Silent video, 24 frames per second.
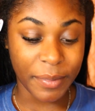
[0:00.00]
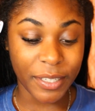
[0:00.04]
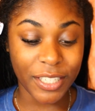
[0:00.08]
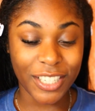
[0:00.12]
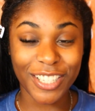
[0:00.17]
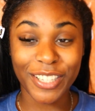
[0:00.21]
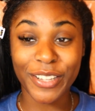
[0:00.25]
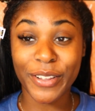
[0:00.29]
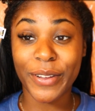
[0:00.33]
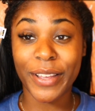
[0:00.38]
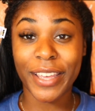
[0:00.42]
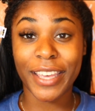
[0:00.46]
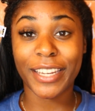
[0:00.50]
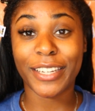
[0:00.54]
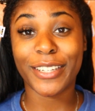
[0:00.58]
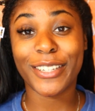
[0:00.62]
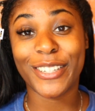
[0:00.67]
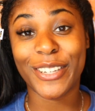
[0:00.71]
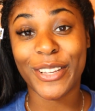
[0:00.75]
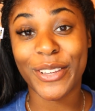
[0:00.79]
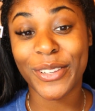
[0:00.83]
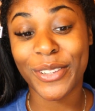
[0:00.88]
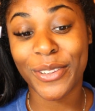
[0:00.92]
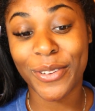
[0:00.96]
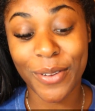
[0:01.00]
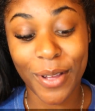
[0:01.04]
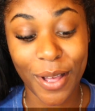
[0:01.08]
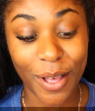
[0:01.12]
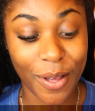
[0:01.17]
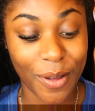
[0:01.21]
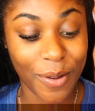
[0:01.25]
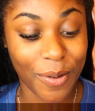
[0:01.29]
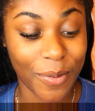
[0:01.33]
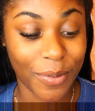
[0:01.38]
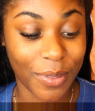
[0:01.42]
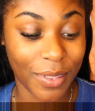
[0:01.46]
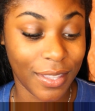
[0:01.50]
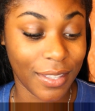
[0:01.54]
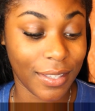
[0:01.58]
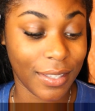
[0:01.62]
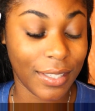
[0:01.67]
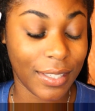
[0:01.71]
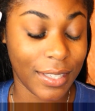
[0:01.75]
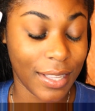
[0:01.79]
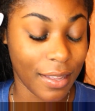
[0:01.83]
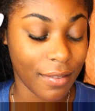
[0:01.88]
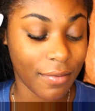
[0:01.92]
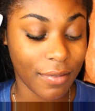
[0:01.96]
me just go ahead and show you all the
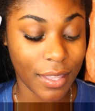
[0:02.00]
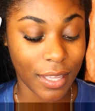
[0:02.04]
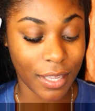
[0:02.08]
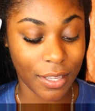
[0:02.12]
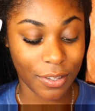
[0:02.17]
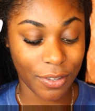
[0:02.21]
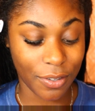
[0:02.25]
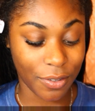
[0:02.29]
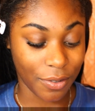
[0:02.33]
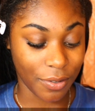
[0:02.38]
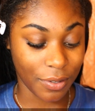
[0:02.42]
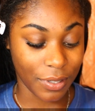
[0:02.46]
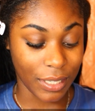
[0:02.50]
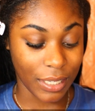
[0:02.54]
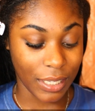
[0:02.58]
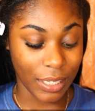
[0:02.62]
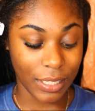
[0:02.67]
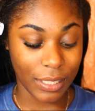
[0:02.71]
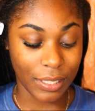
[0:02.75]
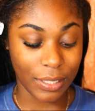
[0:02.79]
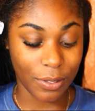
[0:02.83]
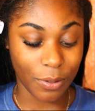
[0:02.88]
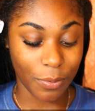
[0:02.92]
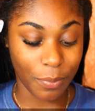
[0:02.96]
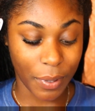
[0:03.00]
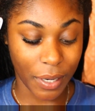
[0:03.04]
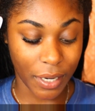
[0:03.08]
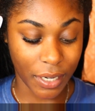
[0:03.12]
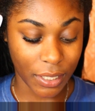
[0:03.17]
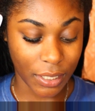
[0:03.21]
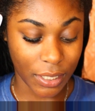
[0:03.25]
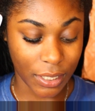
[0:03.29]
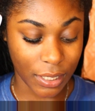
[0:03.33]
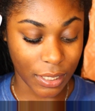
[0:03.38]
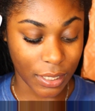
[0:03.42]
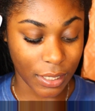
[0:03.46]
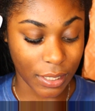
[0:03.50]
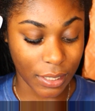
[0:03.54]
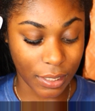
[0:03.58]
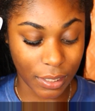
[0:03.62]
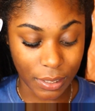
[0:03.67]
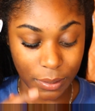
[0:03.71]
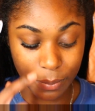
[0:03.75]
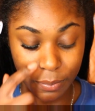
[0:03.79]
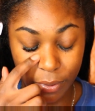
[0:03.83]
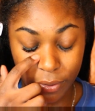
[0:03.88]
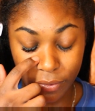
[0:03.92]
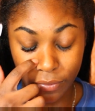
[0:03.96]
stuff that you'll need to
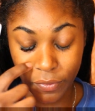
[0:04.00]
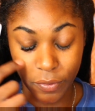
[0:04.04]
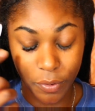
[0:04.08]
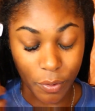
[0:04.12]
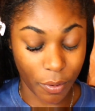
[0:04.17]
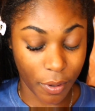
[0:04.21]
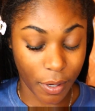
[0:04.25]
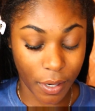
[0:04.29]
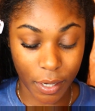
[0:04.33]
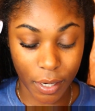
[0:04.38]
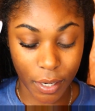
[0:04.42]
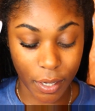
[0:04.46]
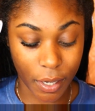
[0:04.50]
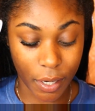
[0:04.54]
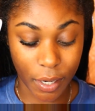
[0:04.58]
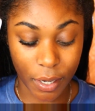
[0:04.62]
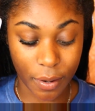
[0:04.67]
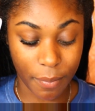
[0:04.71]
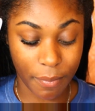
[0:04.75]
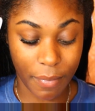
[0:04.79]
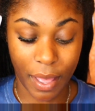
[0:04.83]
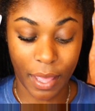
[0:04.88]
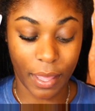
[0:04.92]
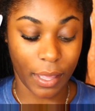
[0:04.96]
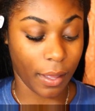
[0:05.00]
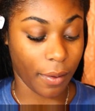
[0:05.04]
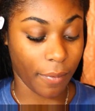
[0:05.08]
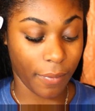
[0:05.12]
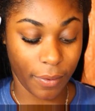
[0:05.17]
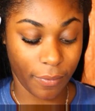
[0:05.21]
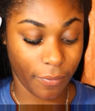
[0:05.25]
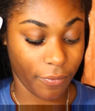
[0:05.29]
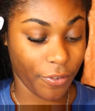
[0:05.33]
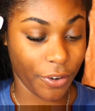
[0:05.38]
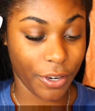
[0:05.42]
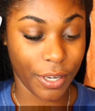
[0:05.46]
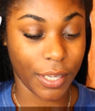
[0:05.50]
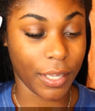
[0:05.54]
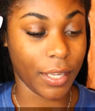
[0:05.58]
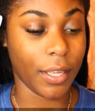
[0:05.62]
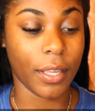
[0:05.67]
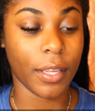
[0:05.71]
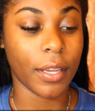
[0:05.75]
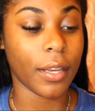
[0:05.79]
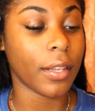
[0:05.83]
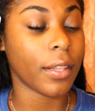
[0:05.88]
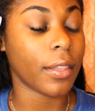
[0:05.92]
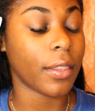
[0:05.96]
purchase before my
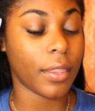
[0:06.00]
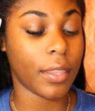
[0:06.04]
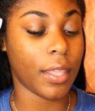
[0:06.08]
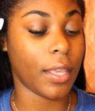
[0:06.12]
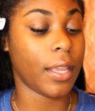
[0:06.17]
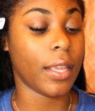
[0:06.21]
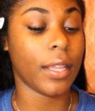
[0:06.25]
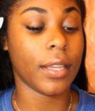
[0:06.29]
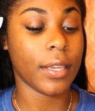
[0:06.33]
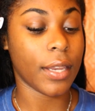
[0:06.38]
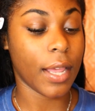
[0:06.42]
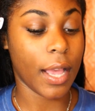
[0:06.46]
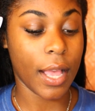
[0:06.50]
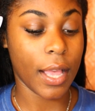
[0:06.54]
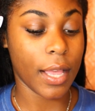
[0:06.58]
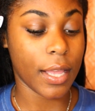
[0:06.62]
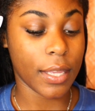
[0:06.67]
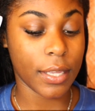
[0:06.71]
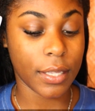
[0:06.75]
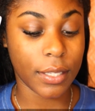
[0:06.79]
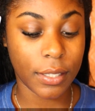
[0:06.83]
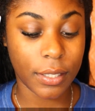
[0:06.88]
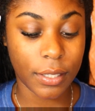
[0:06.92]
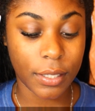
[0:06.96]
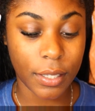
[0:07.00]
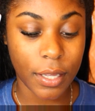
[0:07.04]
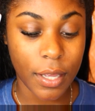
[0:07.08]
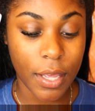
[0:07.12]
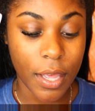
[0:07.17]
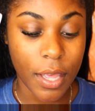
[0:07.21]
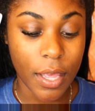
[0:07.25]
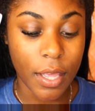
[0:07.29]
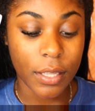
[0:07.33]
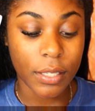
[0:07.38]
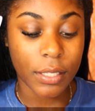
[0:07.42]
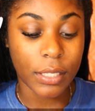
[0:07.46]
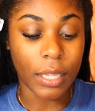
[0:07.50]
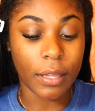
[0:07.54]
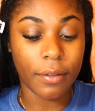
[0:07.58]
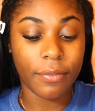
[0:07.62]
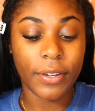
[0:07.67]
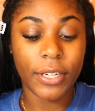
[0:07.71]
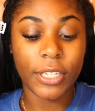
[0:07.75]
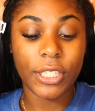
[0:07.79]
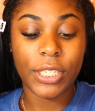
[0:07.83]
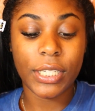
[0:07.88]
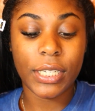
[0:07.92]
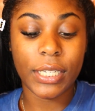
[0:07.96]
freaking thing dies. So
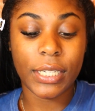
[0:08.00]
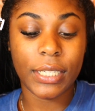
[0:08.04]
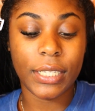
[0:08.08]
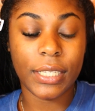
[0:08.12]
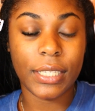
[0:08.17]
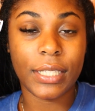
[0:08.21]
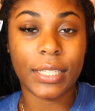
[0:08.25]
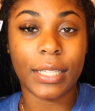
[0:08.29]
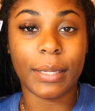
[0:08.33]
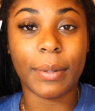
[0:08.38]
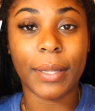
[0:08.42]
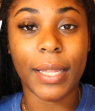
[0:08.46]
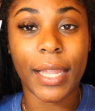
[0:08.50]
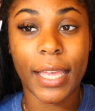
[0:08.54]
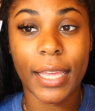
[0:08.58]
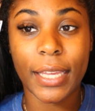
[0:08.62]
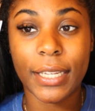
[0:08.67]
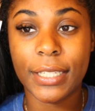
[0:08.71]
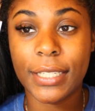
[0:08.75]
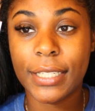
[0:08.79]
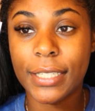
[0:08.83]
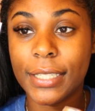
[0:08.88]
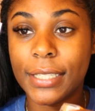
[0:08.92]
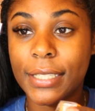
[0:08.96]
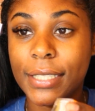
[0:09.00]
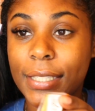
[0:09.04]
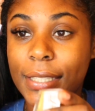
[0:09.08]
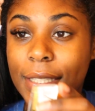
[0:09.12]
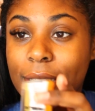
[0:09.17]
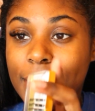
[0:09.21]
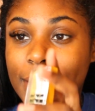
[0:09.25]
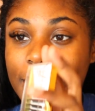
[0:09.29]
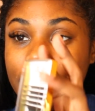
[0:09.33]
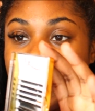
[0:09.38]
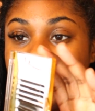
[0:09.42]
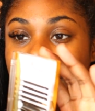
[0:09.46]
first you're gonna need some lashes.